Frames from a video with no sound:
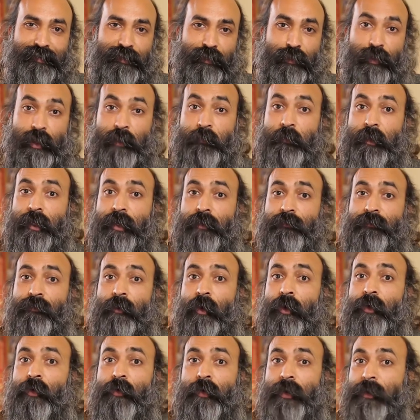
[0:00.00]
That be a
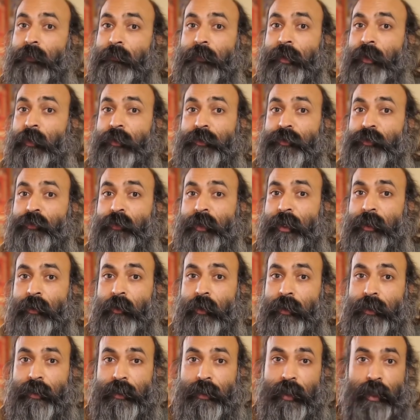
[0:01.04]
follower because you
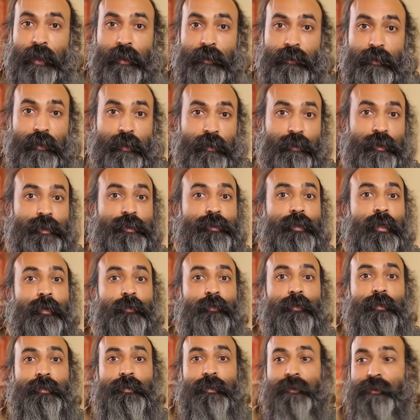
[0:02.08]
cannot attain the
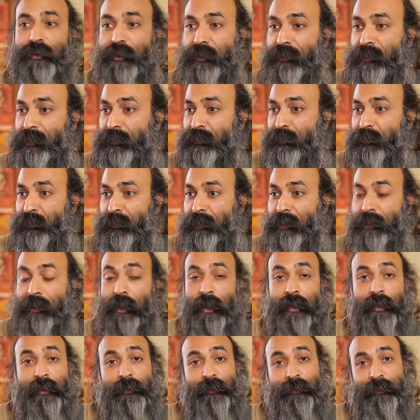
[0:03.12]
Krishnahood, the Jesushood, the
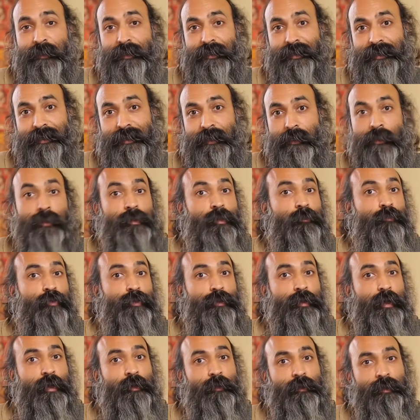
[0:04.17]
Nanakhood, the
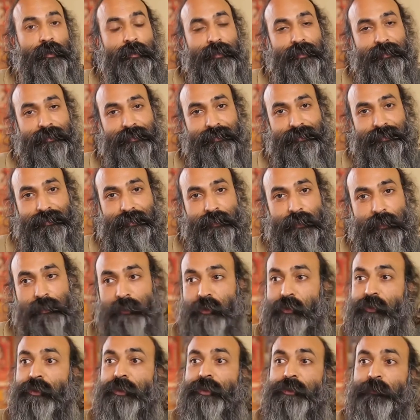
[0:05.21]
Buddhahood.
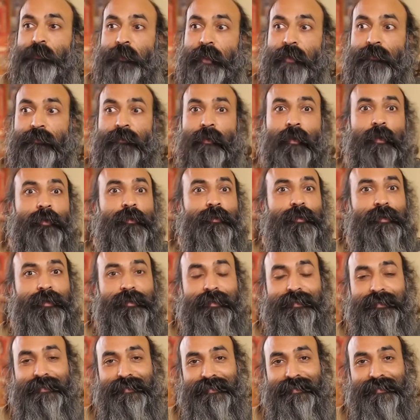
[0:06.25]
So just be a follower.